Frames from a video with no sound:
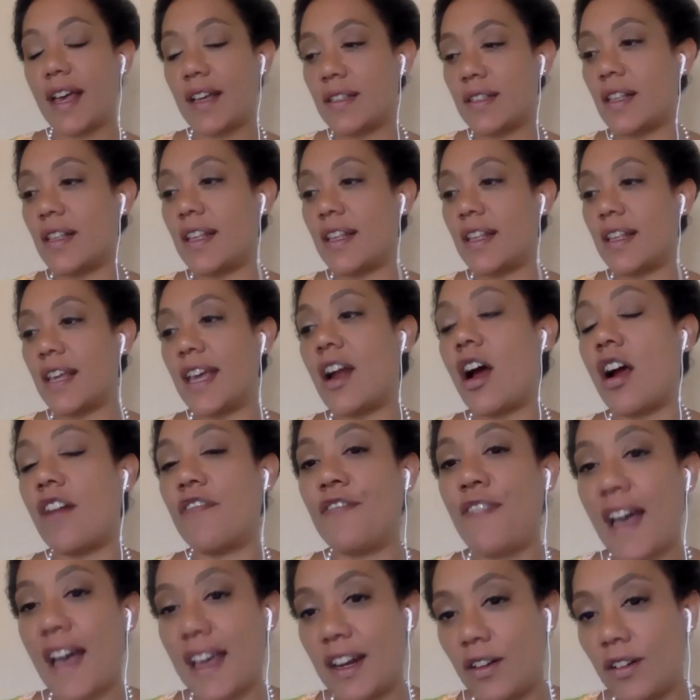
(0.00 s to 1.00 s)
excellent our
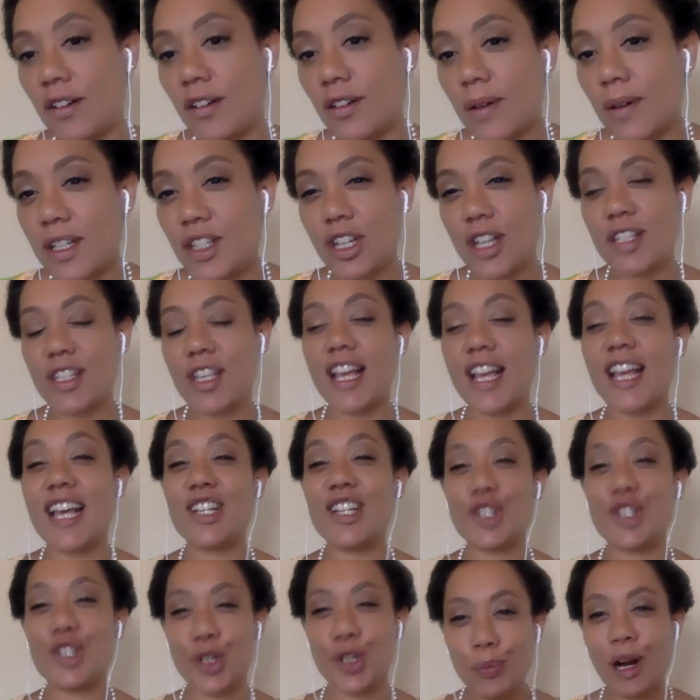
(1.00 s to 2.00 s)
final questions
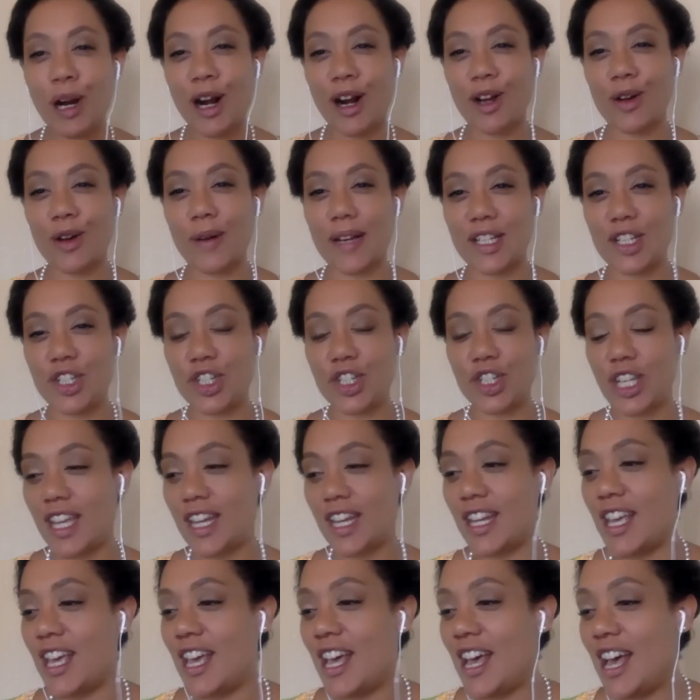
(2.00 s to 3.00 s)
two part
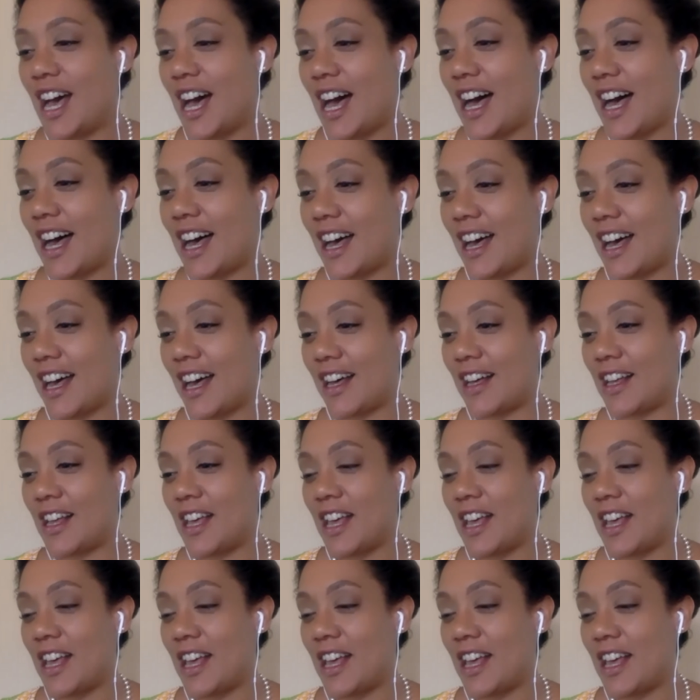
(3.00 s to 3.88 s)
question uh,